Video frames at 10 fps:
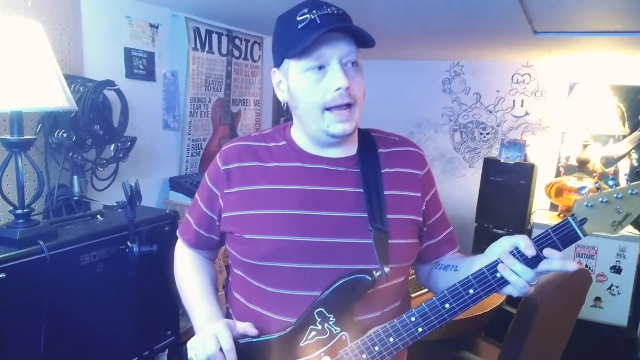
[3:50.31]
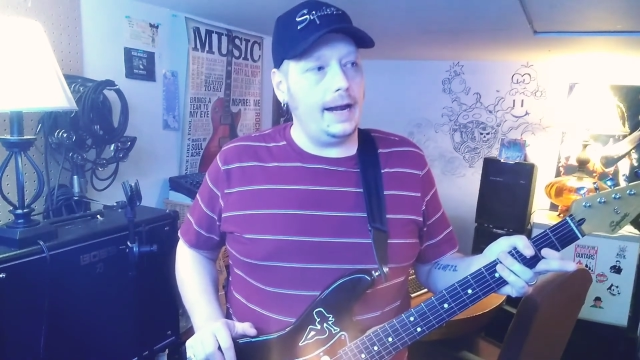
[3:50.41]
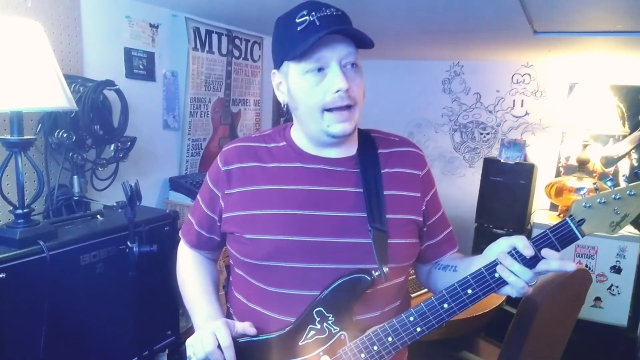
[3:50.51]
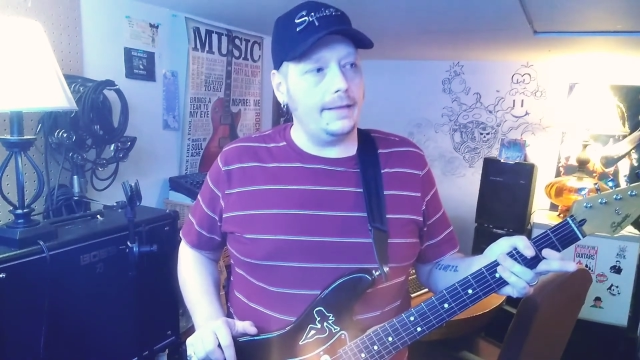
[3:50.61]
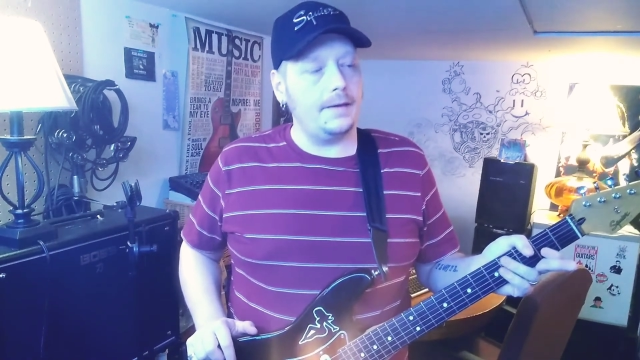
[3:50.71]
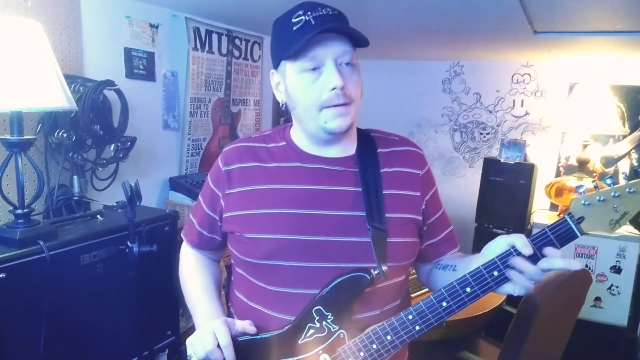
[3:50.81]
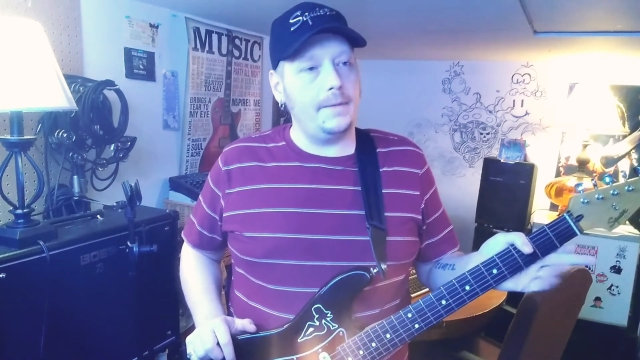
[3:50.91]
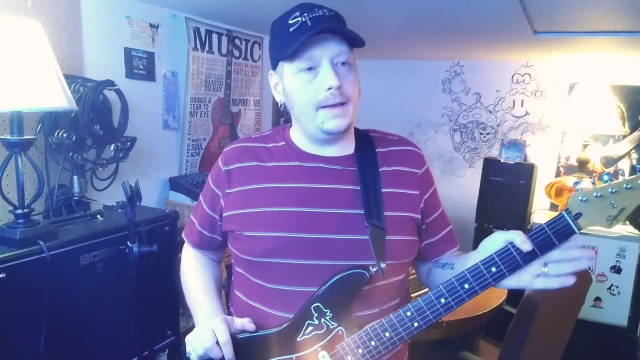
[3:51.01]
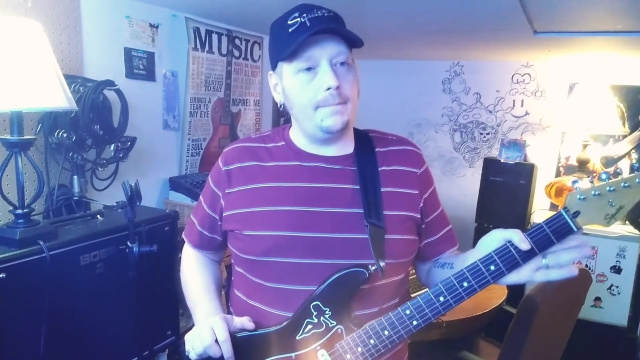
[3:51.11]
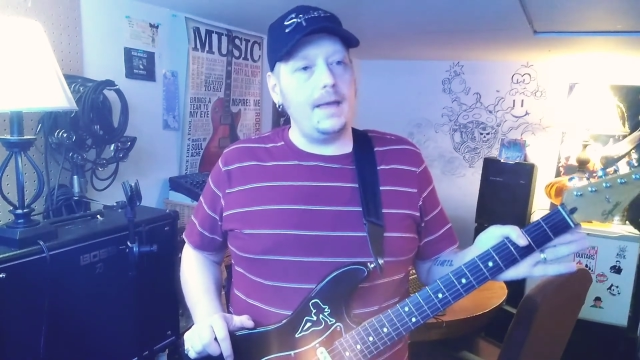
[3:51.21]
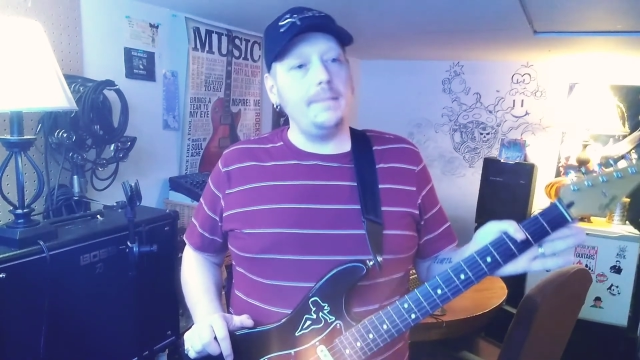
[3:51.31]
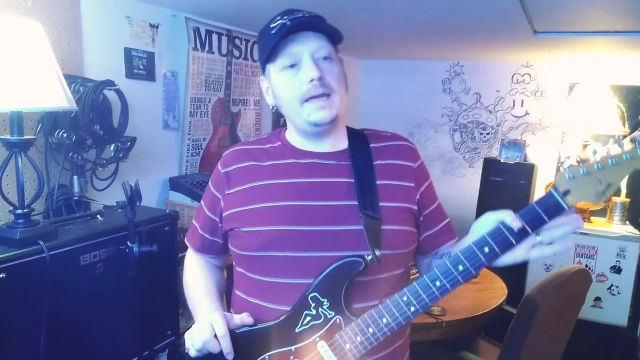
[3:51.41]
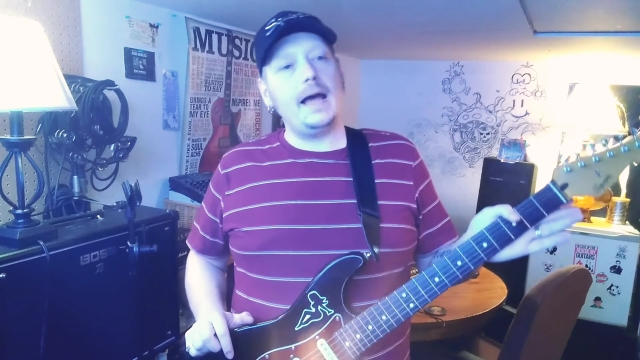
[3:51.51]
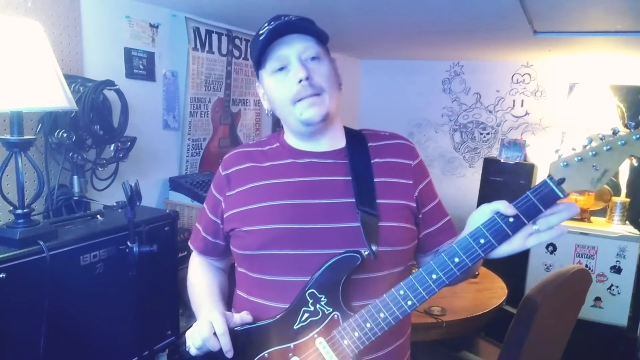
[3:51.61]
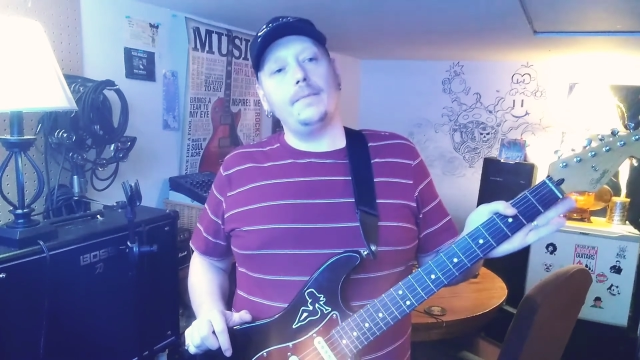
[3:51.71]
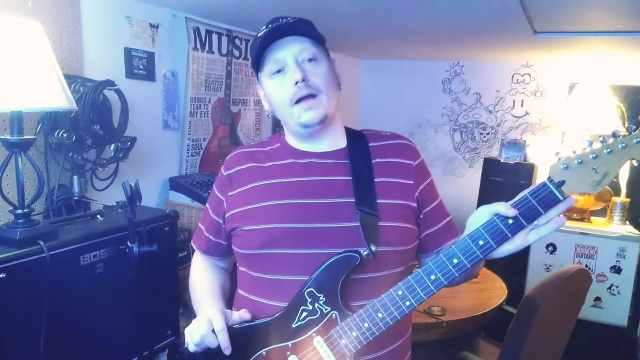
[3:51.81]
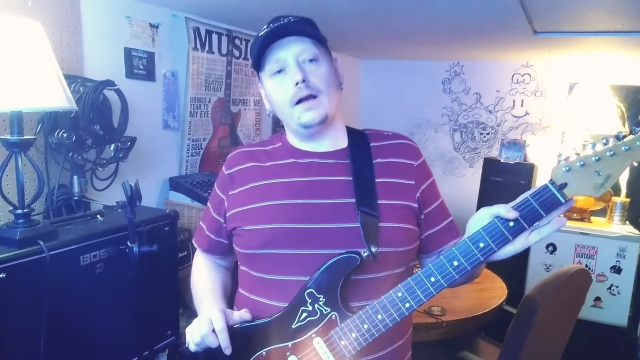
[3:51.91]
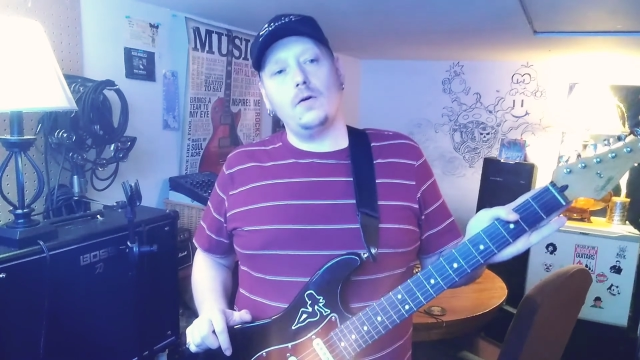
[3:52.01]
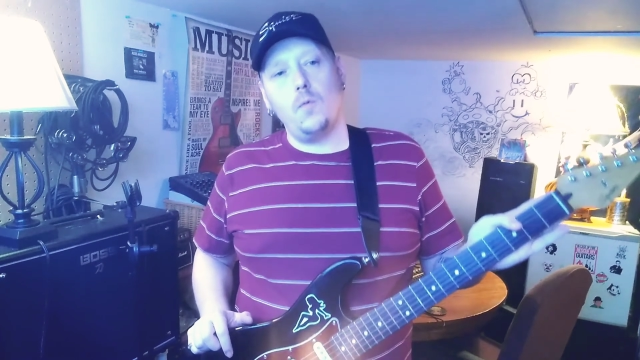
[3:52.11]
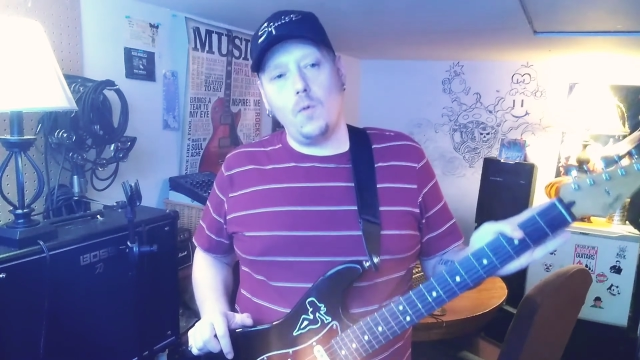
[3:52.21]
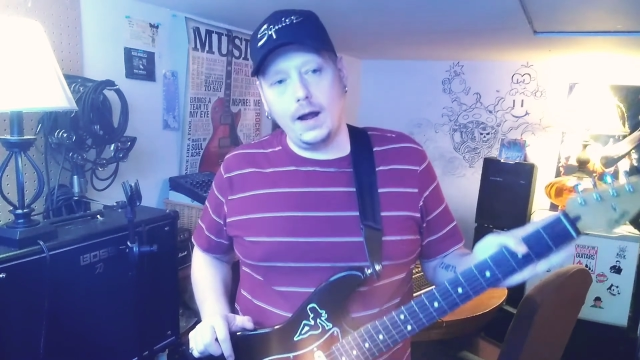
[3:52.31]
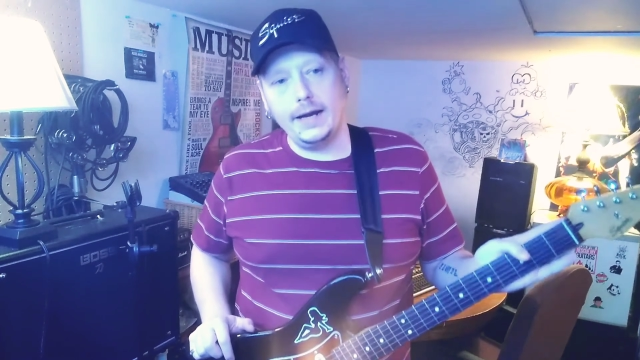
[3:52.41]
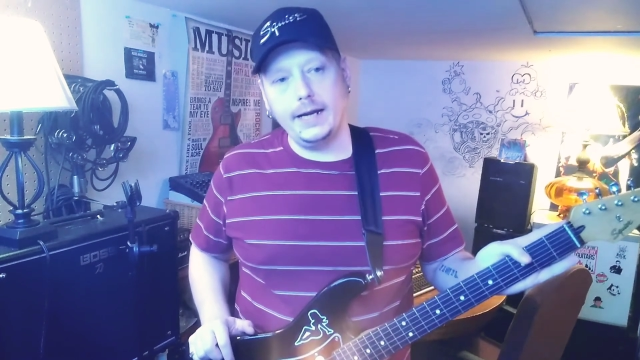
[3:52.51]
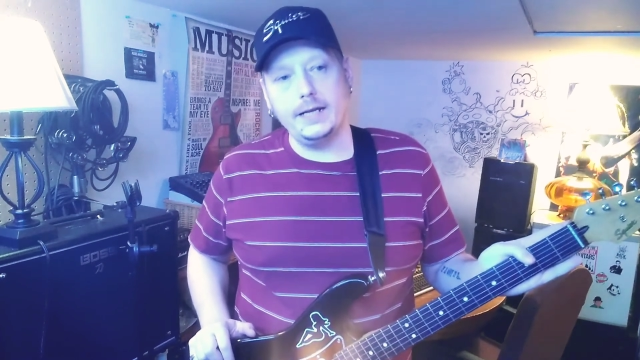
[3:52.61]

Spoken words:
And I thought, man, maybe I'm not quite